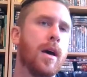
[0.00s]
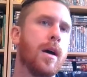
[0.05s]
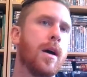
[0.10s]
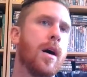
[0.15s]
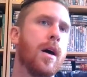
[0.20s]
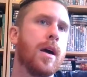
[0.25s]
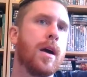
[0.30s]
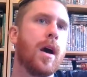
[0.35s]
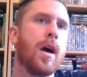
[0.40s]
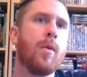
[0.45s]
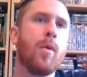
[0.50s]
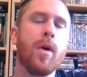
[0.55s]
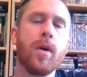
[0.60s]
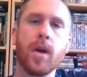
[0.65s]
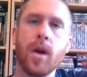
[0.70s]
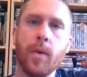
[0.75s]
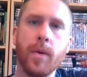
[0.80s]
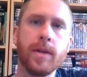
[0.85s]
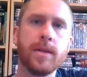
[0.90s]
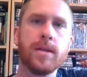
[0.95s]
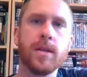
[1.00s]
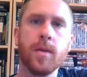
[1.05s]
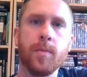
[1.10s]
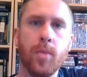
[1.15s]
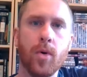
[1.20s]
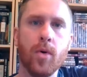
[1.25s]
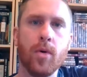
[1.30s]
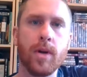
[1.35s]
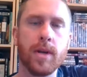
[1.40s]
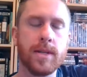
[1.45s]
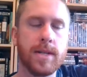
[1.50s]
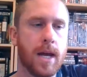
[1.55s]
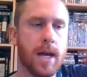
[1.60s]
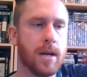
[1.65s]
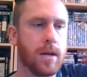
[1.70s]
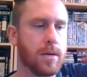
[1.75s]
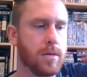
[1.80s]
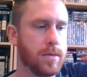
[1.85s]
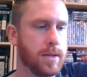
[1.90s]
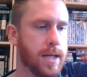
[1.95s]
I won't go into the boring
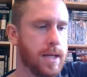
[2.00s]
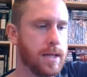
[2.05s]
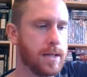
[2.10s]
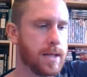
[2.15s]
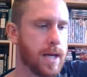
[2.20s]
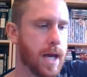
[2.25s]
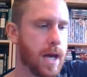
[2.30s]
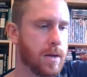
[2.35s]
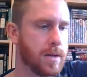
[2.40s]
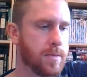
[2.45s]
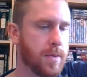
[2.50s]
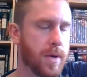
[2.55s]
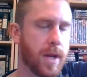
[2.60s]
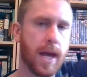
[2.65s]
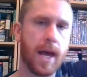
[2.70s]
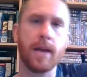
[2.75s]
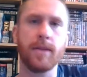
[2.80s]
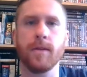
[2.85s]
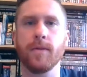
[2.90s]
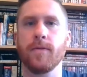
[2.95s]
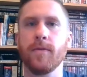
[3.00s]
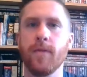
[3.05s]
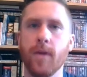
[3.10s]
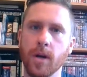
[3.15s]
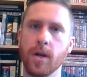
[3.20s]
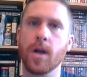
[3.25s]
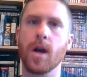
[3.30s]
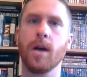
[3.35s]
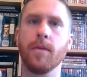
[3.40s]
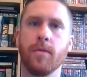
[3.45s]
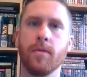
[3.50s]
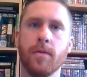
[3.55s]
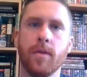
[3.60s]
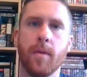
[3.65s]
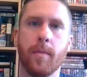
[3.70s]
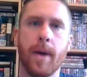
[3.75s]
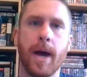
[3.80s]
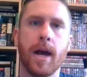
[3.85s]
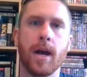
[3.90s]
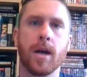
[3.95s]
technical details, but I had the front cover and
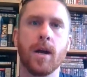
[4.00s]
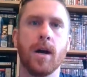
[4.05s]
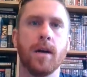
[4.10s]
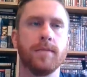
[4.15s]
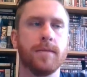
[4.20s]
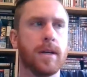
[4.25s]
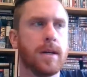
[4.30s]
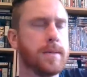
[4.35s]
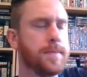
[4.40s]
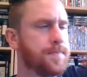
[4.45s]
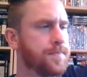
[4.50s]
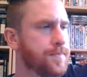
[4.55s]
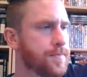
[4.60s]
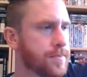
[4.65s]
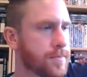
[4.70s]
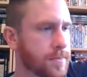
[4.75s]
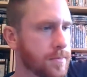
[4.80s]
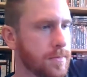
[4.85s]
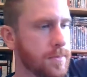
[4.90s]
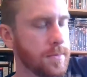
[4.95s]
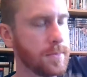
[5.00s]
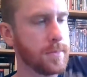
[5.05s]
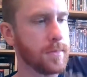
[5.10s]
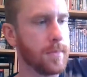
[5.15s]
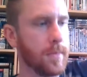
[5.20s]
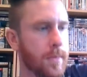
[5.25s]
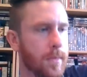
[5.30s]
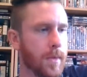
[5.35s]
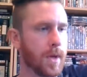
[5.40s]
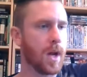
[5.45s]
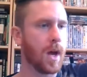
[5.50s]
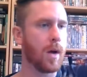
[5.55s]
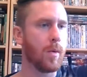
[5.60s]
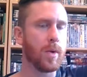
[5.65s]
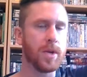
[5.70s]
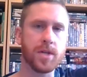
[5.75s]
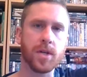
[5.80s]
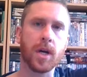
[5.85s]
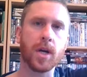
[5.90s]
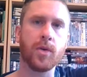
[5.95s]
the back cover,
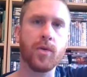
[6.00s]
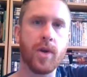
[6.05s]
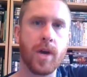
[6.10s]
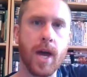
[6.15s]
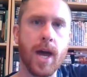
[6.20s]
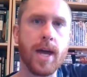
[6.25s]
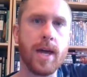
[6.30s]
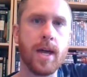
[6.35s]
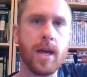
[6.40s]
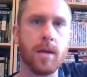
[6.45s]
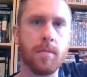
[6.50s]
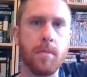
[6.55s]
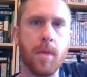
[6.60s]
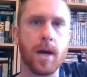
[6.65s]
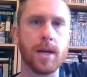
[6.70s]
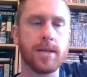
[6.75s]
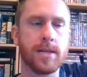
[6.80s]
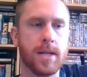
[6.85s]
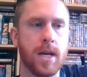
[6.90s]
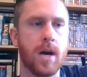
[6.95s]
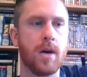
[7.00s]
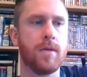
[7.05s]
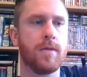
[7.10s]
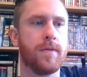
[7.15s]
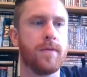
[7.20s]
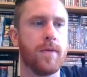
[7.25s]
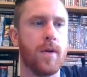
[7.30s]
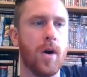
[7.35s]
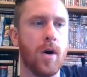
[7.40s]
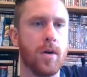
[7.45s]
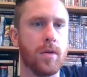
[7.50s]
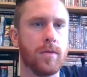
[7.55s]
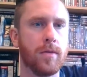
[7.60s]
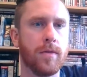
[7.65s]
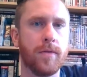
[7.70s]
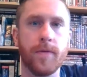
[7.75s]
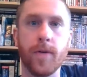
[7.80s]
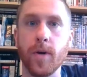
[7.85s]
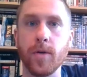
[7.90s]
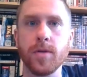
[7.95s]
which I created myself on
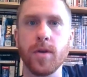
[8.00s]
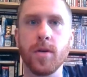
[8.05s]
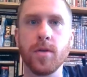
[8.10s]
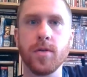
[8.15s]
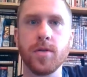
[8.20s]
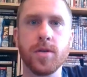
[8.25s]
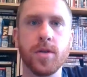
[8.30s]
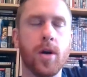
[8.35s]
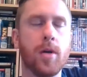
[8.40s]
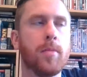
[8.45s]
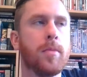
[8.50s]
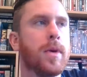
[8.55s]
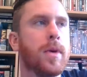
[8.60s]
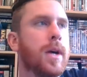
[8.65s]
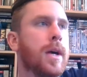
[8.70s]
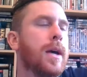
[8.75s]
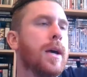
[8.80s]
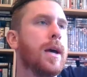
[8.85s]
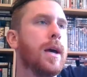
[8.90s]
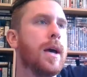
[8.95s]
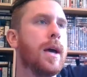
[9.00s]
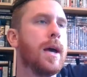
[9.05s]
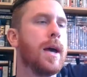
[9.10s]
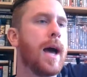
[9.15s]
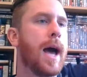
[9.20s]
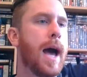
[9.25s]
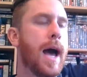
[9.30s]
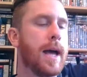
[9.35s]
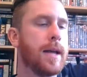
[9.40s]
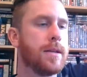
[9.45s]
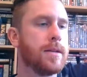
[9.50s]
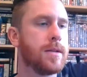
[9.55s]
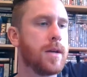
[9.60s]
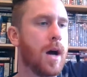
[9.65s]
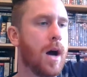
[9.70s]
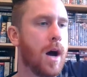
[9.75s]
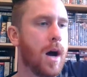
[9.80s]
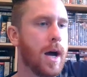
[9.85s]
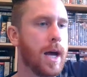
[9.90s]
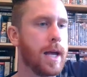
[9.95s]
Photoshop, and
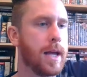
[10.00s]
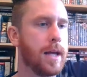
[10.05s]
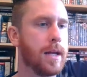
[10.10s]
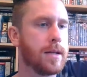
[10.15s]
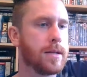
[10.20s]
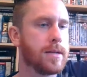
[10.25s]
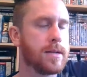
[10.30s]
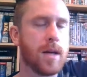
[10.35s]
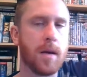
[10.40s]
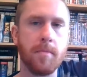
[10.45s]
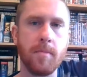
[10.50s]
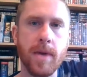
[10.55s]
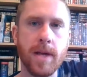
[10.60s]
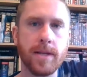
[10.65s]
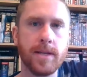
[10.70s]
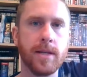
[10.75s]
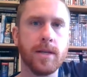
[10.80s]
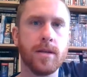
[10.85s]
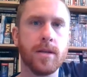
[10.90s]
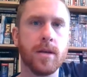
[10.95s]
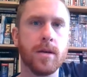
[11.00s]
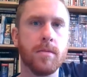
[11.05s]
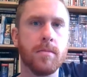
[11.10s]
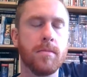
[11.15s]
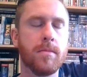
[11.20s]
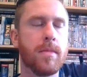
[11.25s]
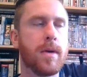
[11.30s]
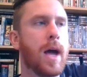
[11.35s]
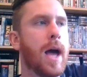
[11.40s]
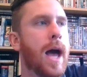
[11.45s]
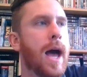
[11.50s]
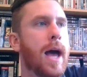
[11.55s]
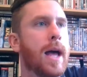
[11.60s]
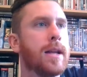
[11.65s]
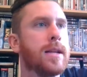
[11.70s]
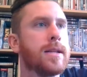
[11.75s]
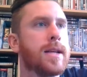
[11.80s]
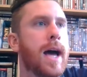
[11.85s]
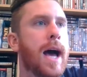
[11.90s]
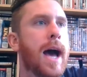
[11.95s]
I submitted them
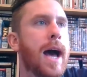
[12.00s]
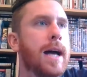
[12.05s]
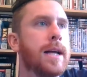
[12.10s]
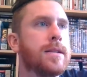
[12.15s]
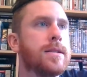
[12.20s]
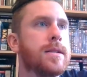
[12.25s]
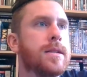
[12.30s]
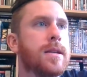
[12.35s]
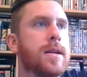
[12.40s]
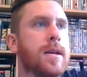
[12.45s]
and had